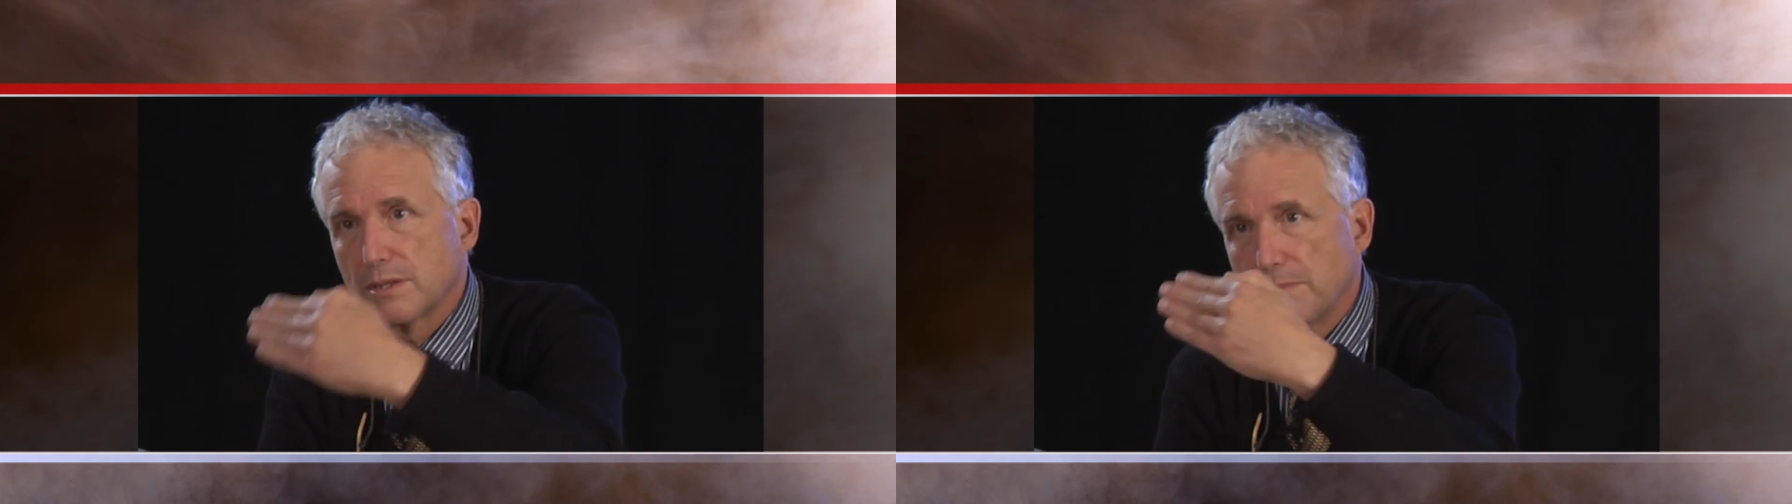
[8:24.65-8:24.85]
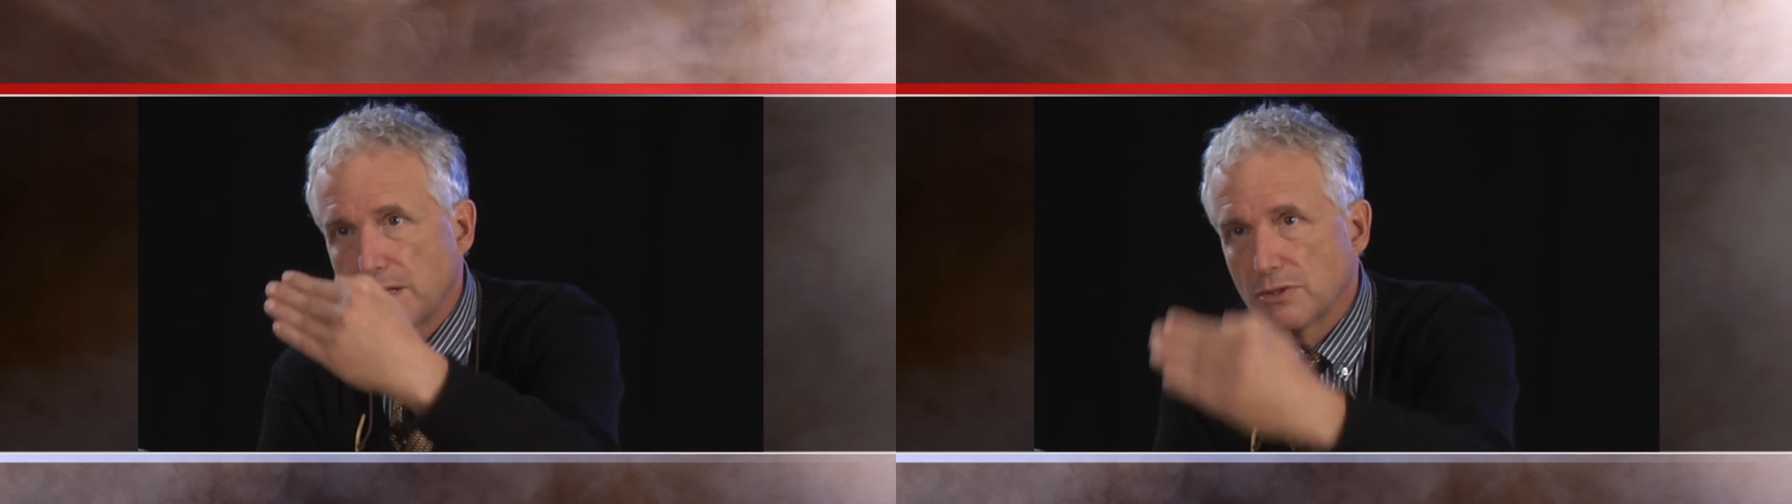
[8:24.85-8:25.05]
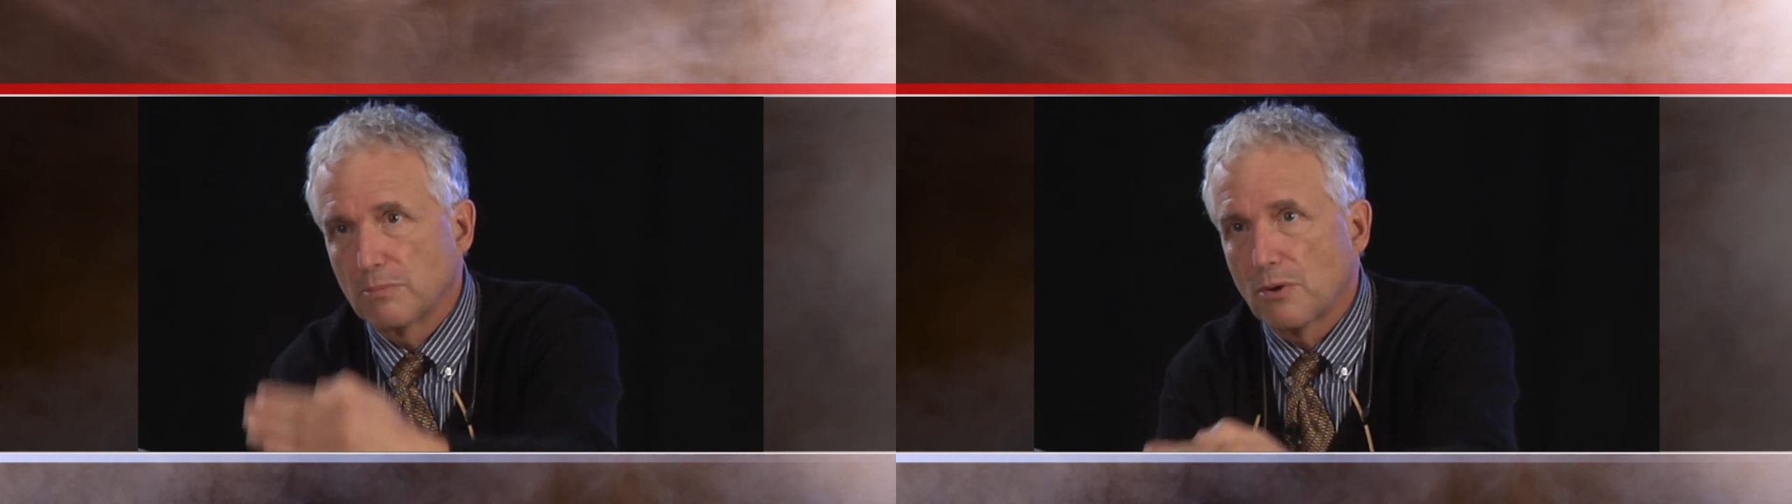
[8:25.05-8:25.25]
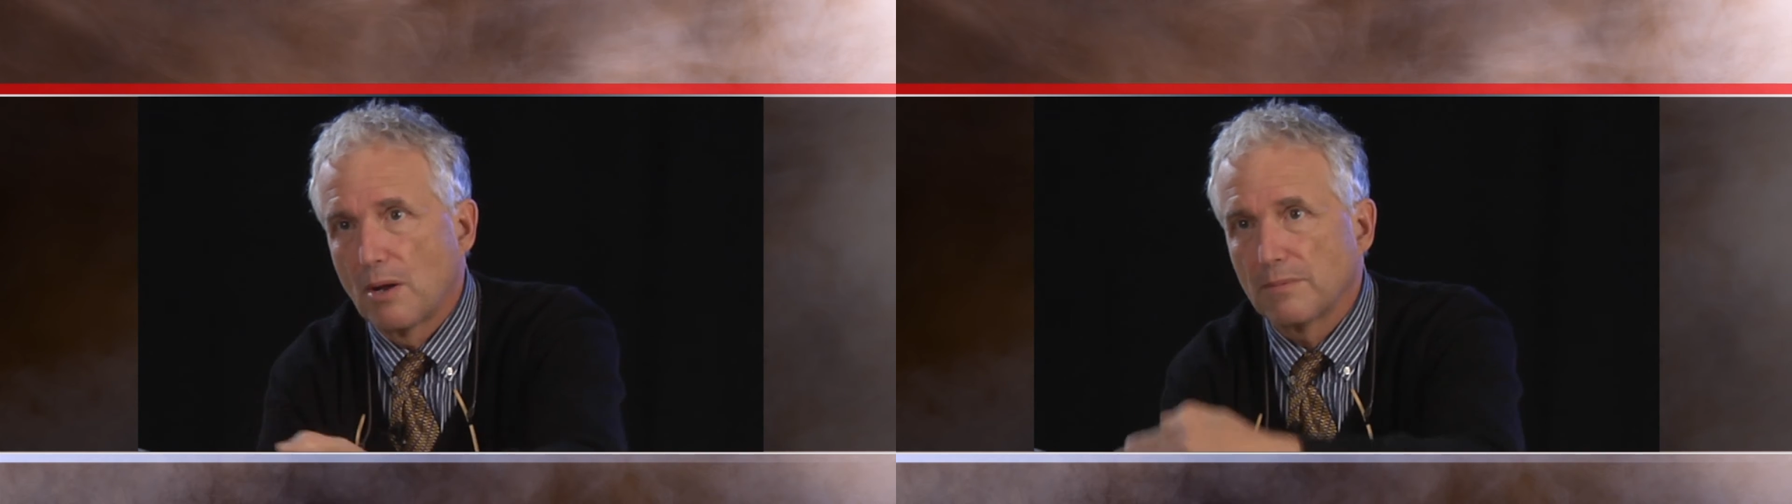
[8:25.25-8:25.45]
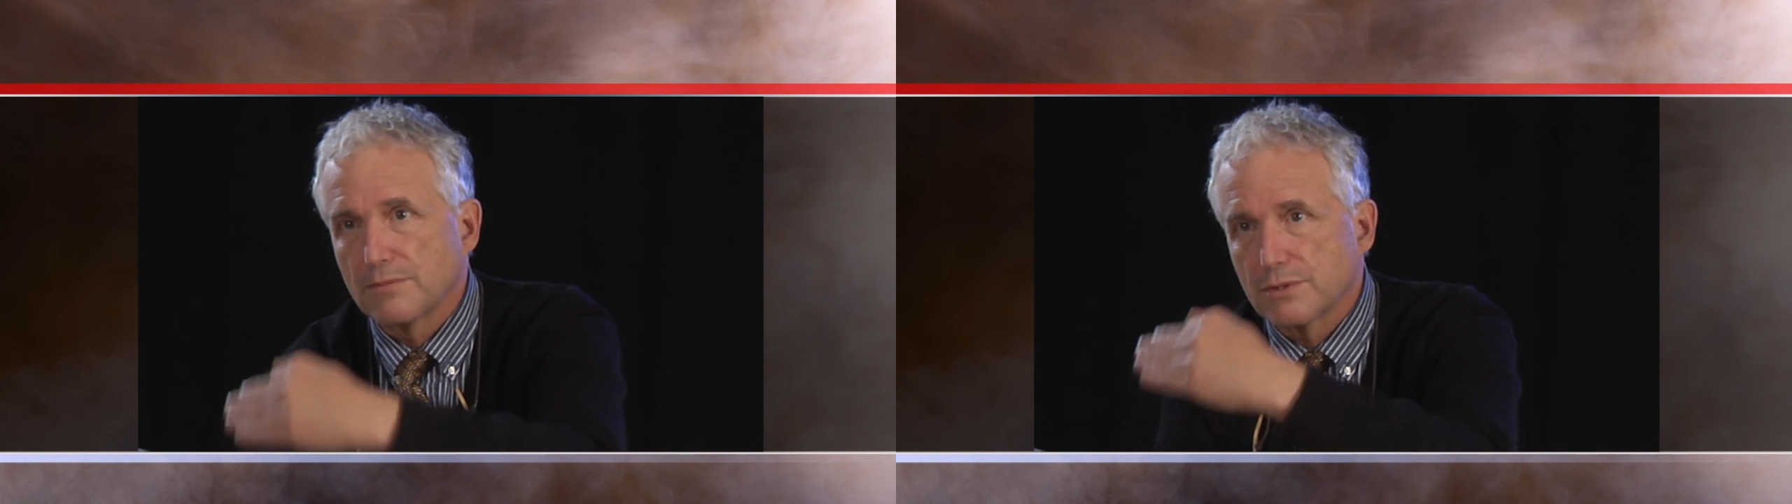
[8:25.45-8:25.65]
the mental
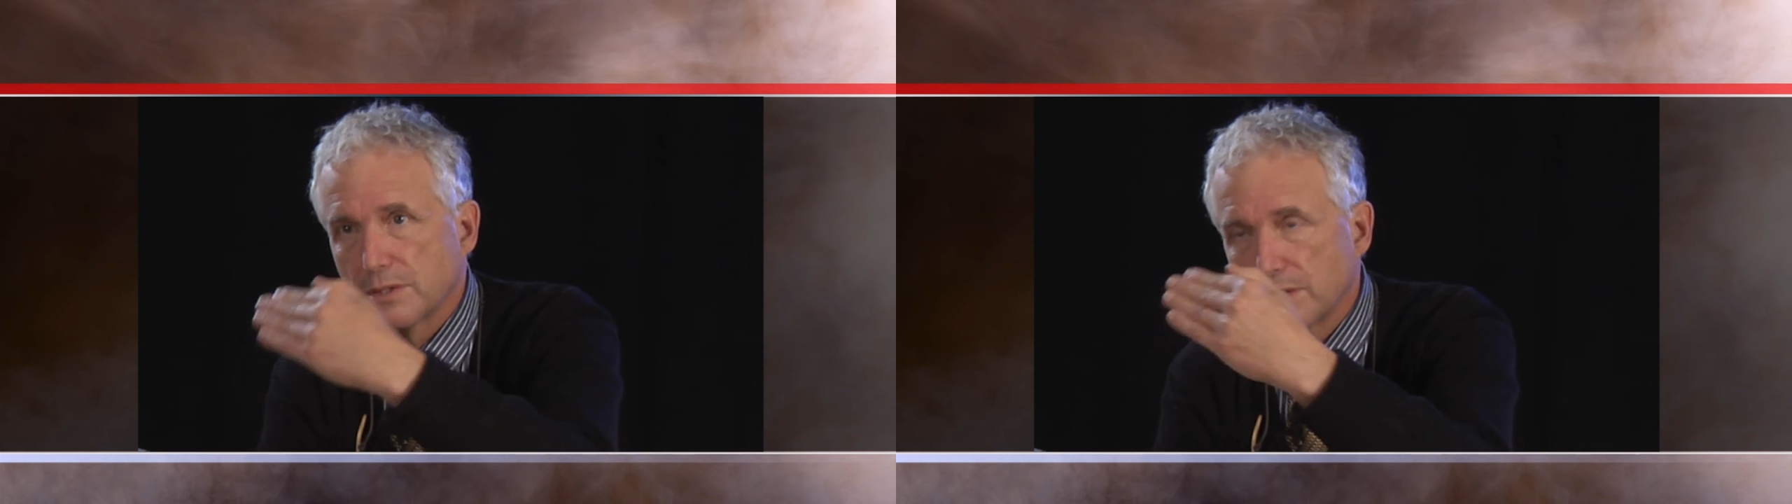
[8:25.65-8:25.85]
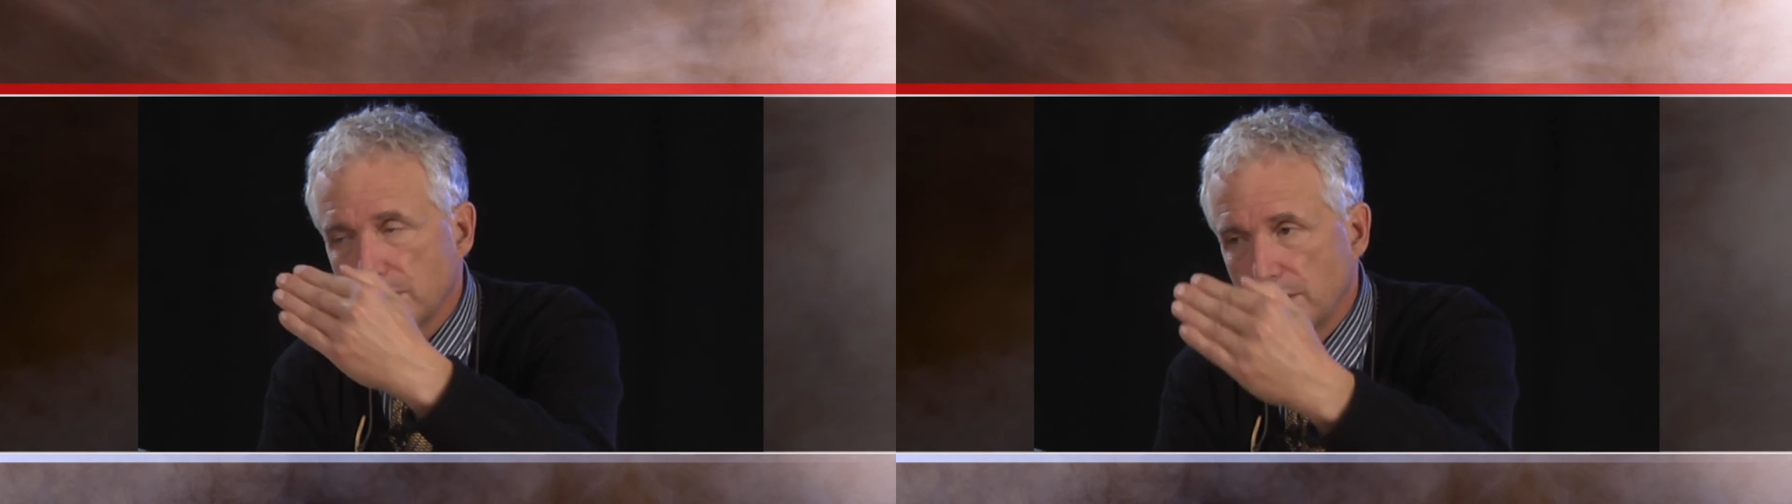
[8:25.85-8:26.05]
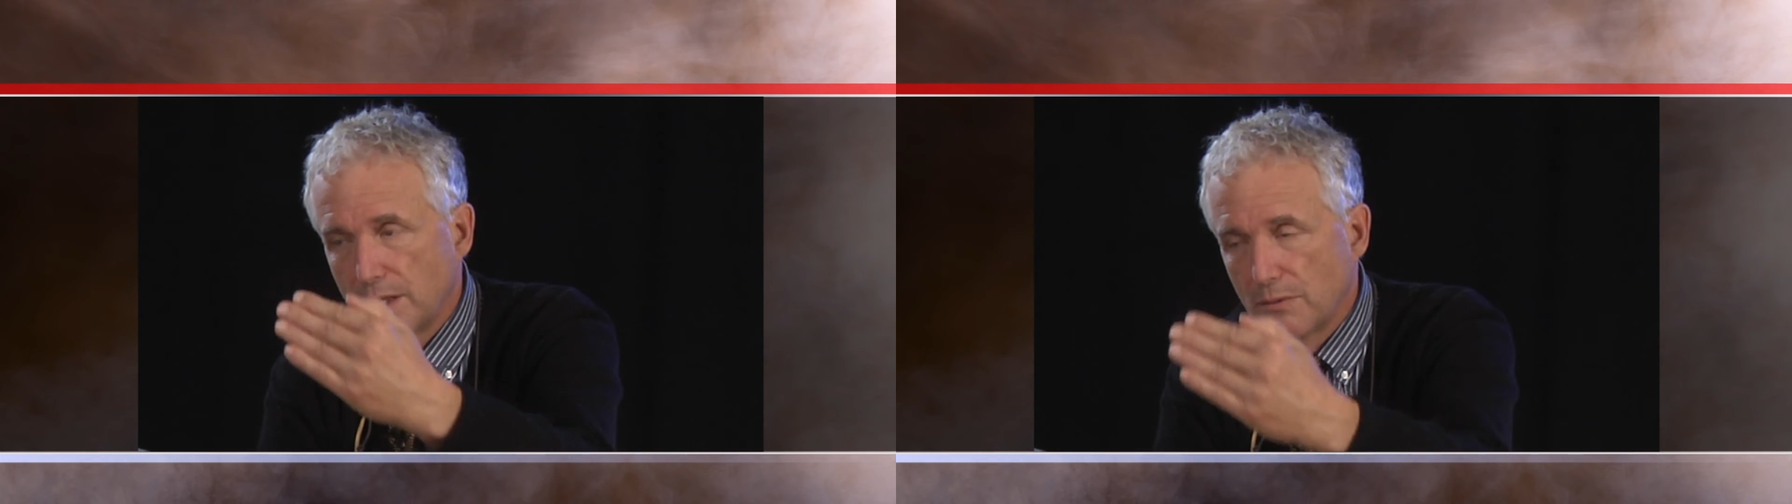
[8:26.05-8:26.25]
problems, the